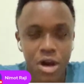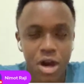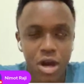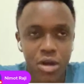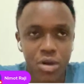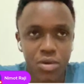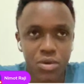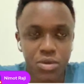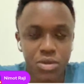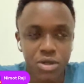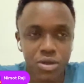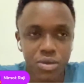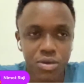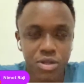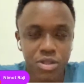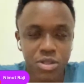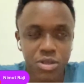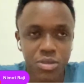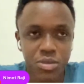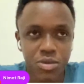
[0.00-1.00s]
a recruiter
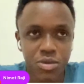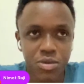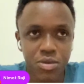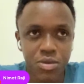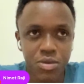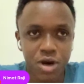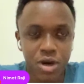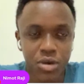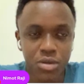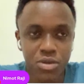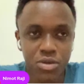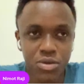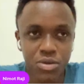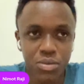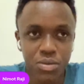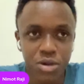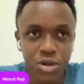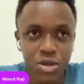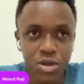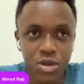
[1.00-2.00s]
reached out to
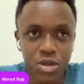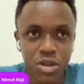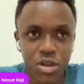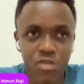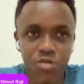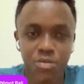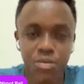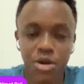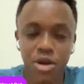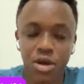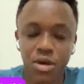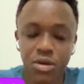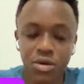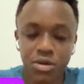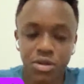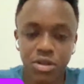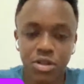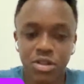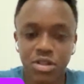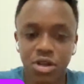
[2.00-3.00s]
me, gave me a
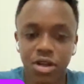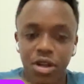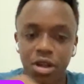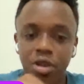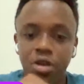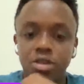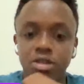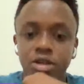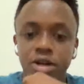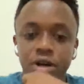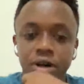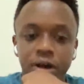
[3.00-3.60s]
coding challenge,